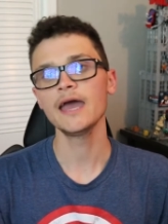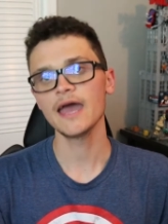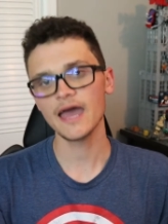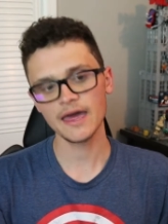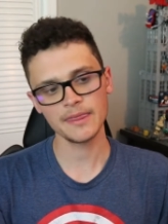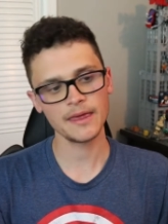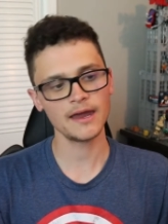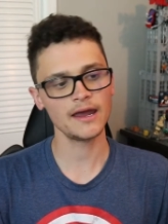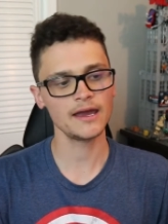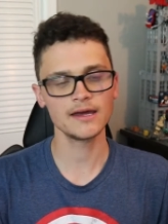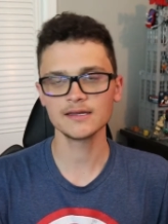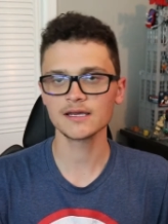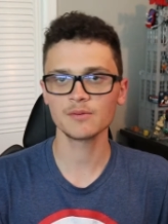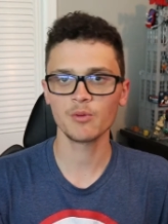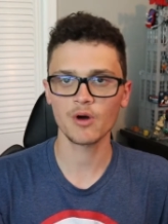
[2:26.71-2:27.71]
And then I
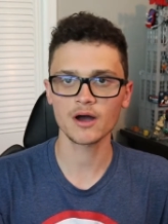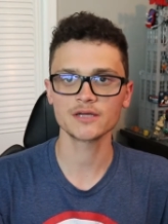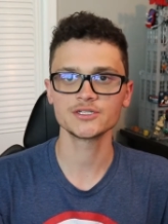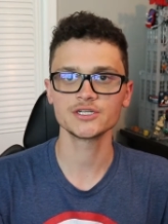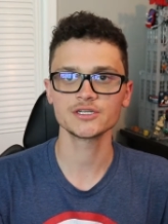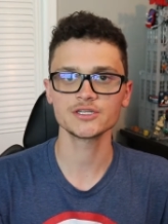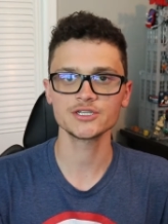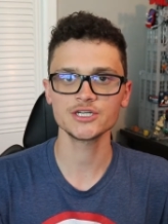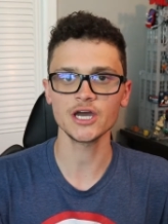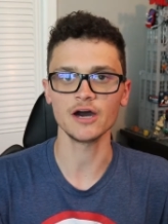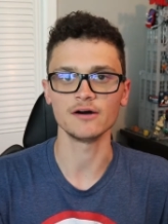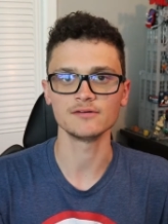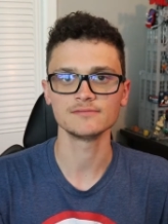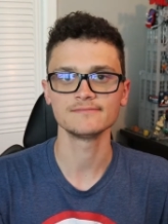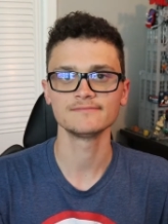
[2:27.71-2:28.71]
ended up watching the show.
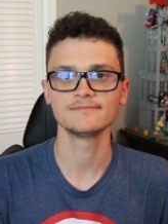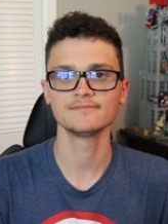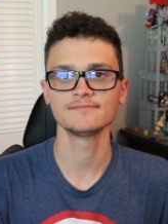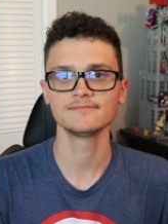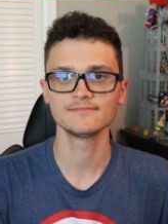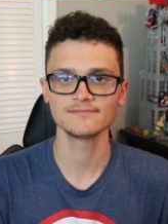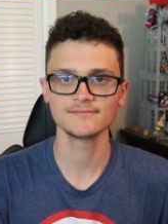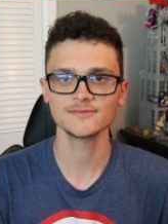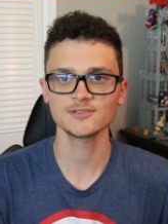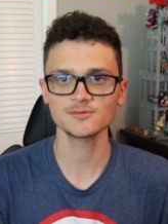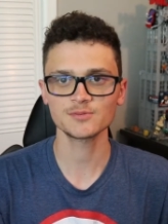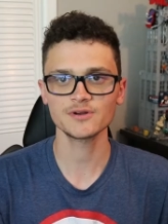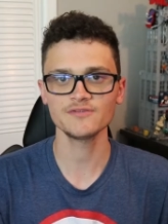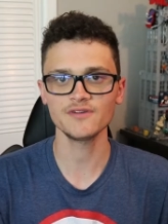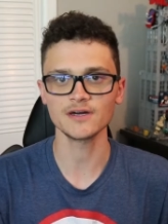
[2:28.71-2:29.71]
It was
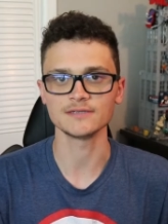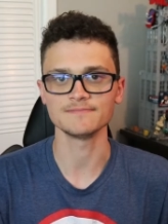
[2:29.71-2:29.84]
pretty fun.